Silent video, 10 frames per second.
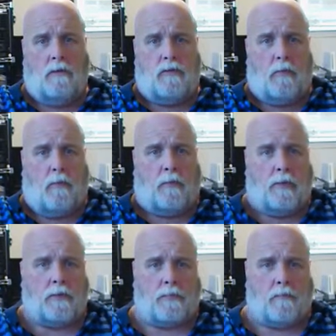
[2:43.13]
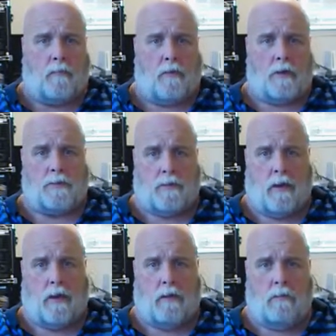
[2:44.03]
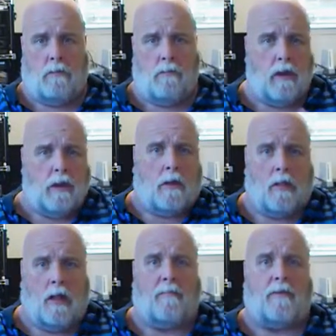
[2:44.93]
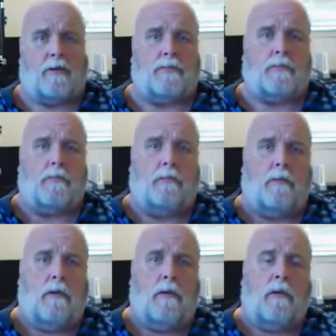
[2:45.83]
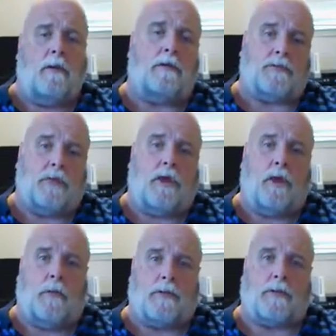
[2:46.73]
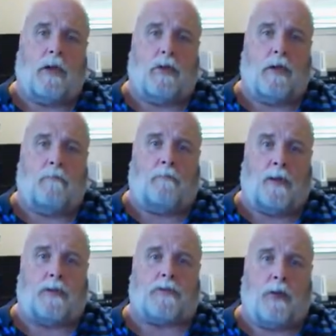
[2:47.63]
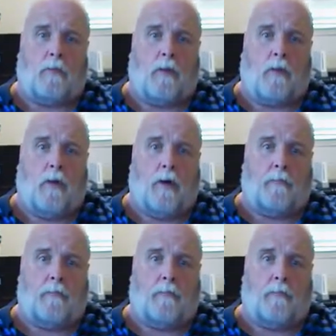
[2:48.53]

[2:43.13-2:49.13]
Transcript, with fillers: to a person from Australia in kilometers so they know exactly how fast they were going.